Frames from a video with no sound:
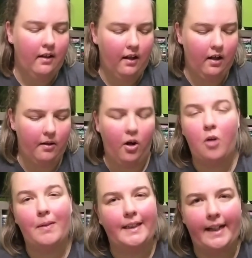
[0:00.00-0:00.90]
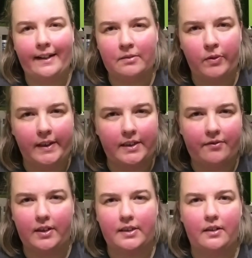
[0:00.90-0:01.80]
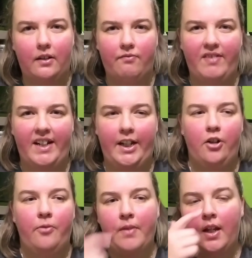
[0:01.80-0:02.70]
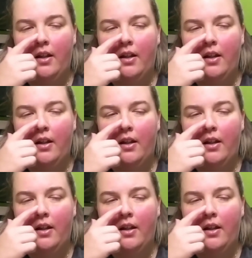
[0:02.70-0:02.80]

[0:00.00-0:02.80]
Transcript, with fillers: Uh, all my dad's movies for this um, video.